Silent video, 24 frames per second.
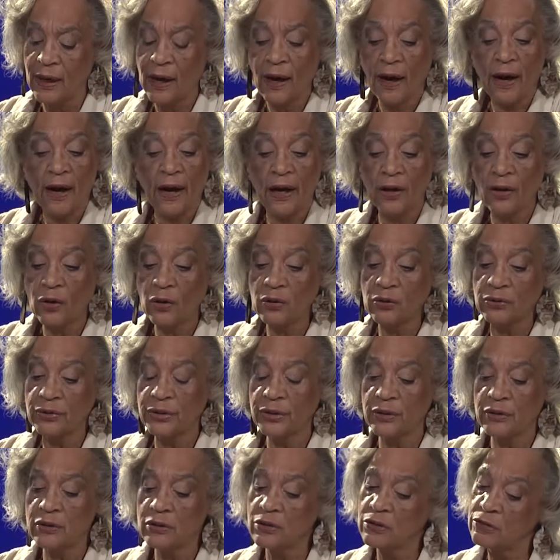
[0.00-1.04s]
I hold
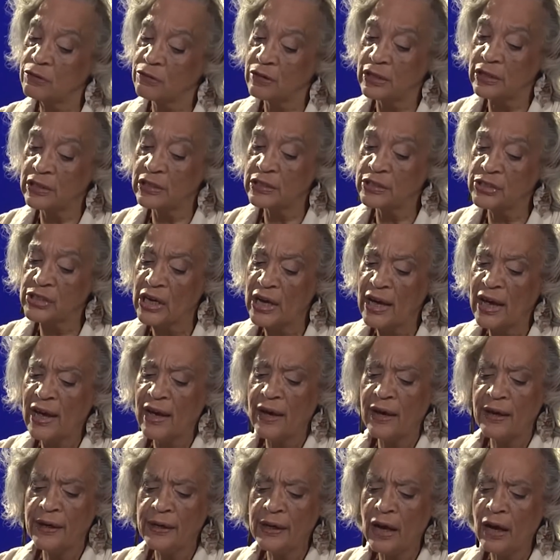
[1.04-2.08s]
no grudge,
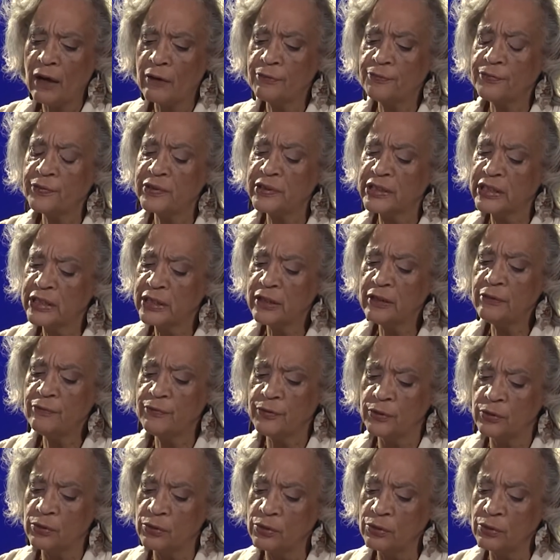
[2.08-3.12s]
and I'll forgive
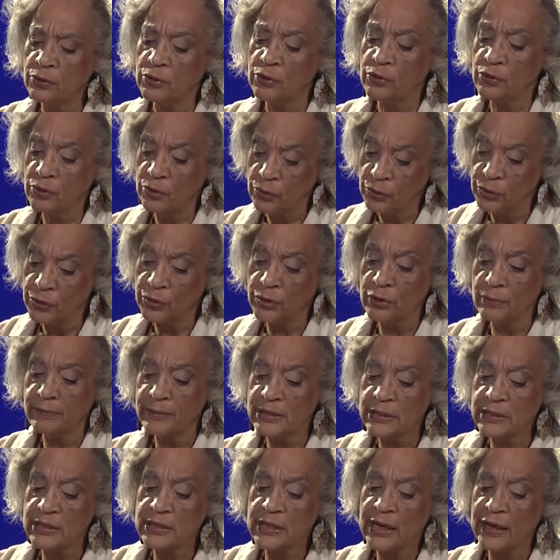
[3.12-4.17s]
you your
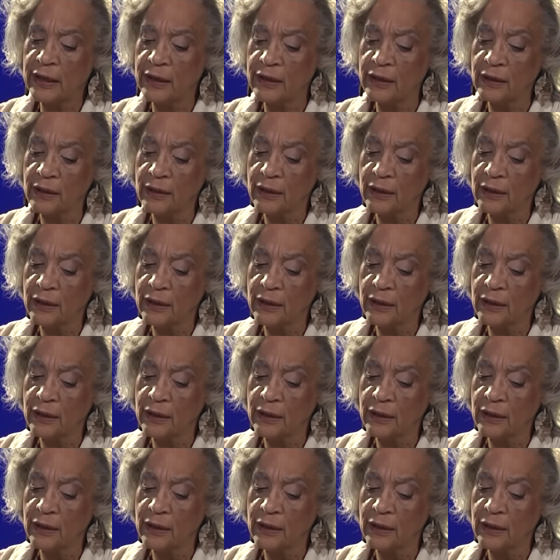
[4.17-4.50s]
mistake.